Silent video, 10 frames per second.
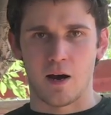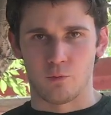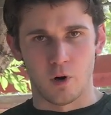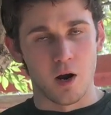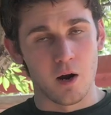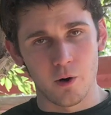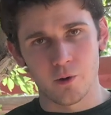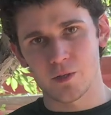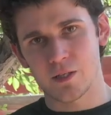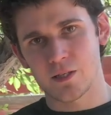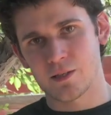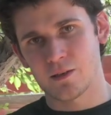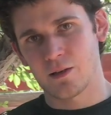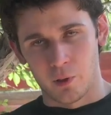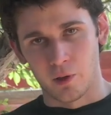rows,
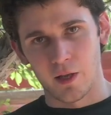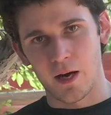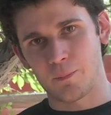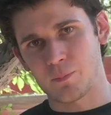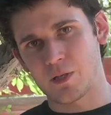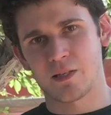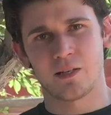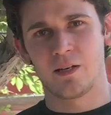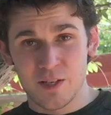pull-ups.